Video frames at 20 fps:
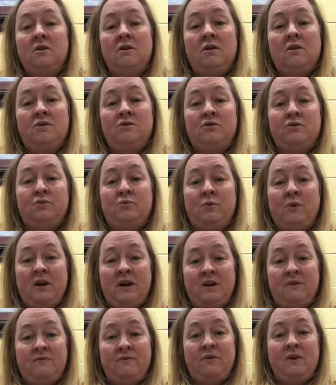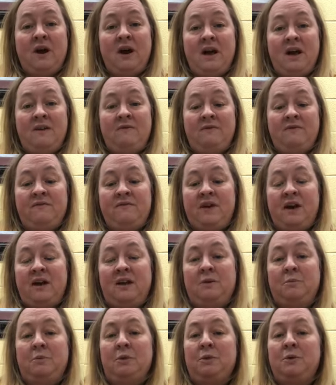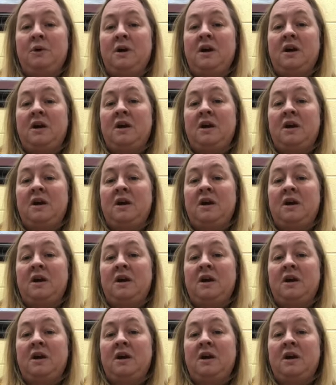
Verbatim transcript: or just whatever I have available.